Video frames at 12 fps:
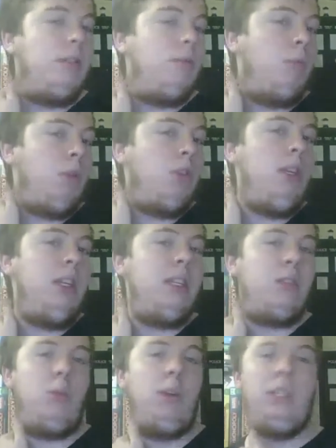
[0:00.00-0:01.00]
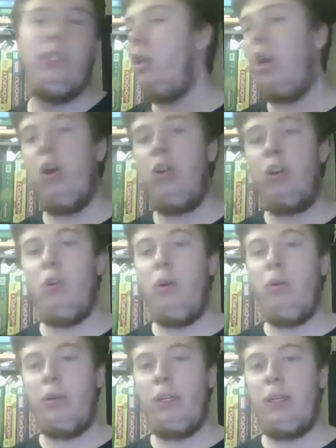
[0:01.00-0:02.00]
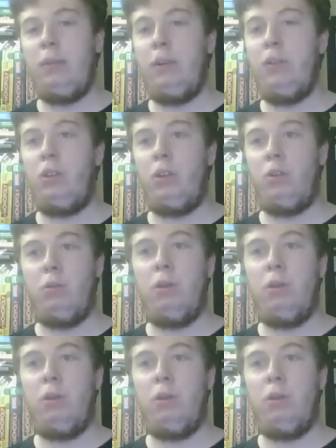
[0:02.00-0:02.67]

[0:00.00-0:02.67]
Watching this one, you can't go wrong with the emotion.